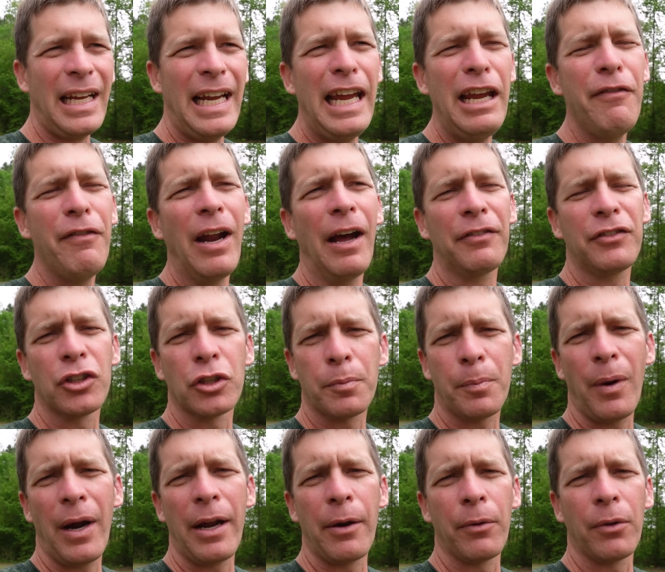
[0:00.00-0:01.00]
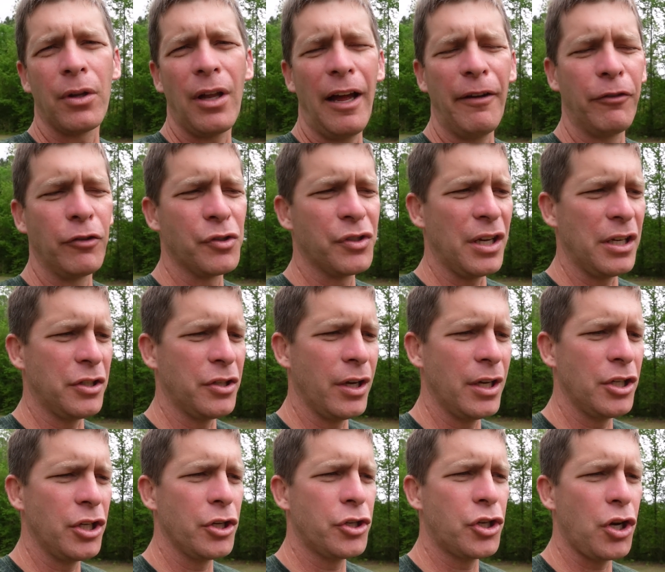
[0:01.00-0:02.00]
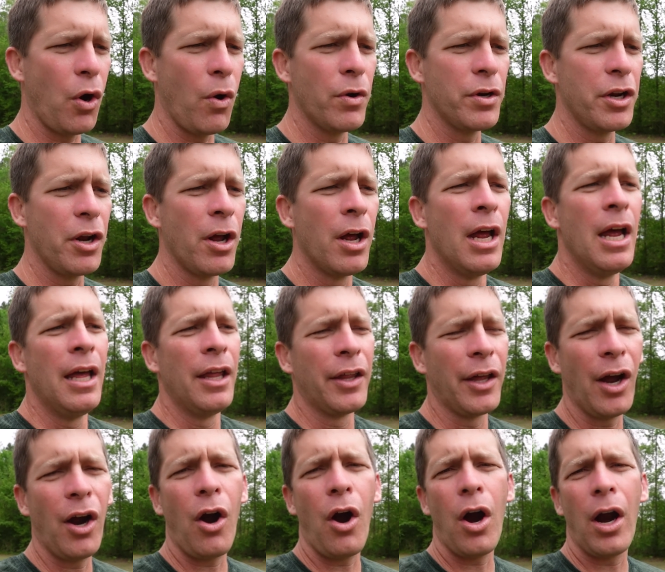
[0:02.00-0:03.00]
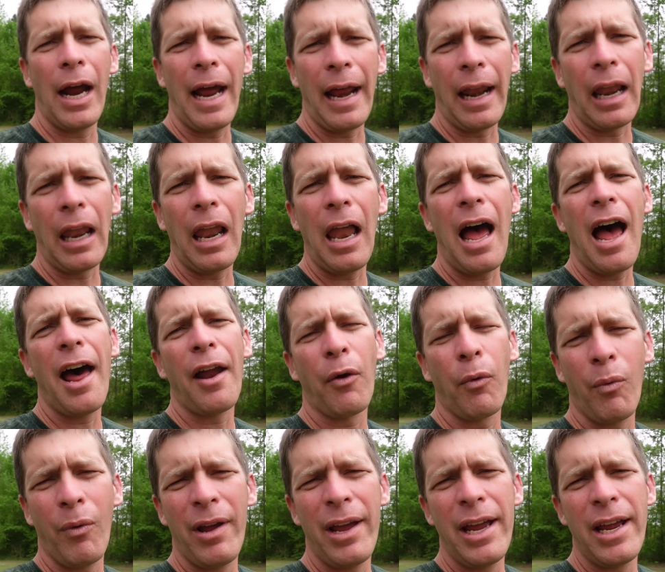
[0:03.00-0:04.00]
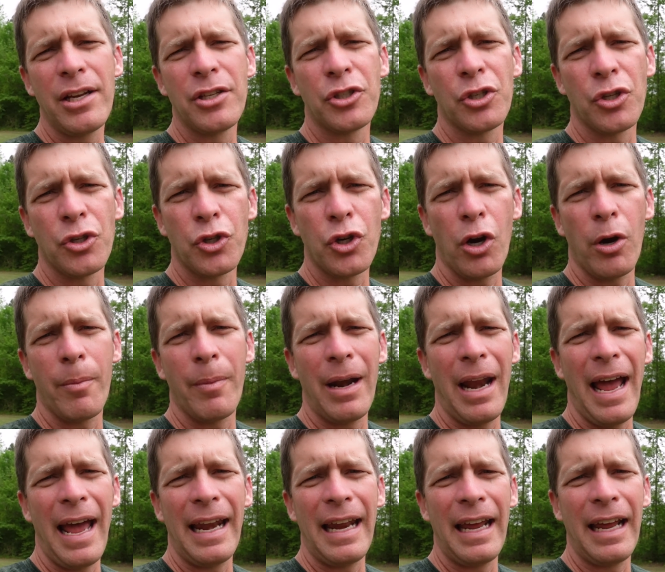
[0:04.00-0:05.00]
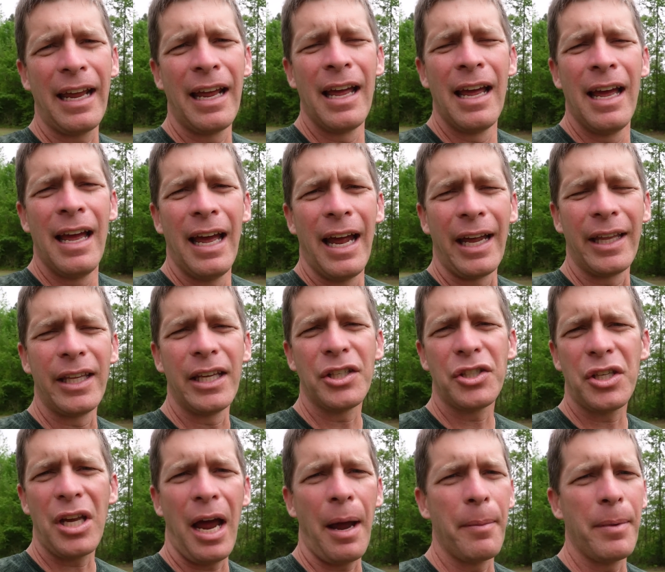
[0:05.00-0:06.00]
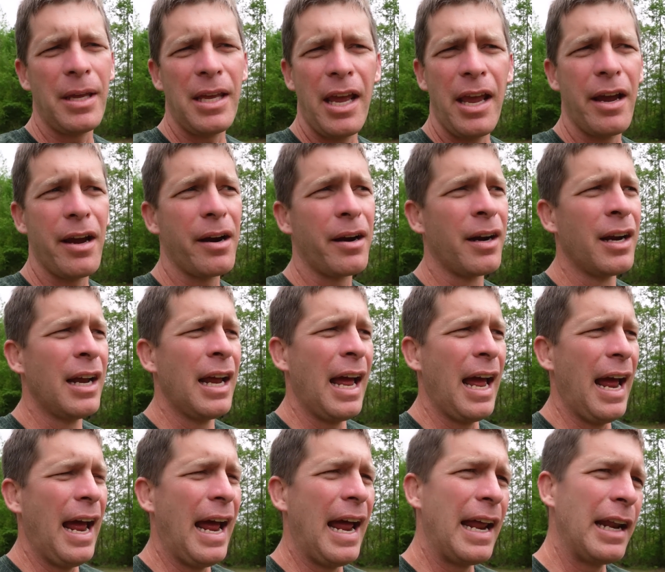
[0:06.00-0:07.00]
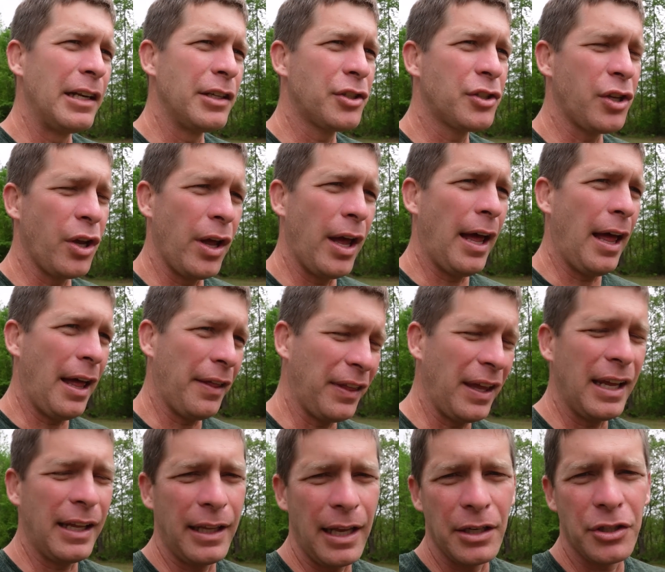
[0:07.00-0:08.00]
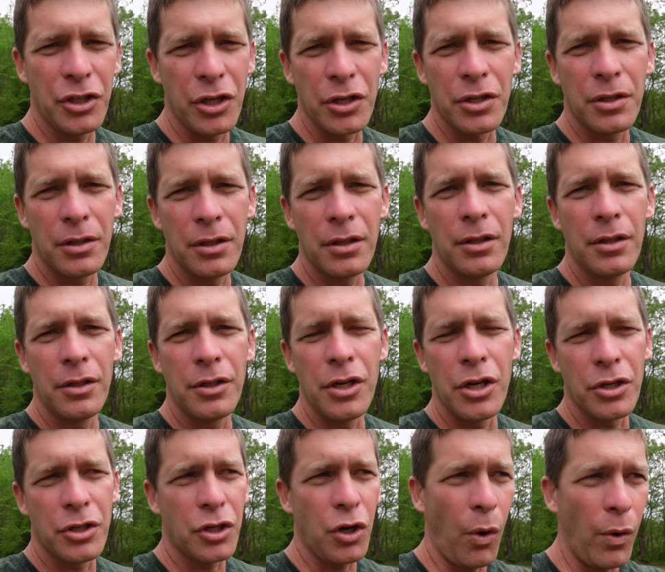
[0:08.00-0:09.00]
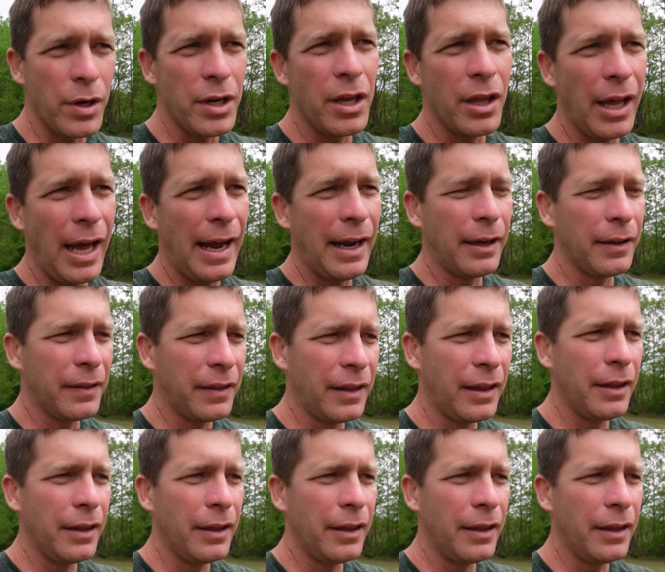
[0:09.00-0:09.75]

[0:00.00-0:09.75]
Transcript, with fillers: even after spraying it with glyphosate. So it's just showing you there are a lot of weeds germinating at this time of year, and so I think that's just, just showing you like,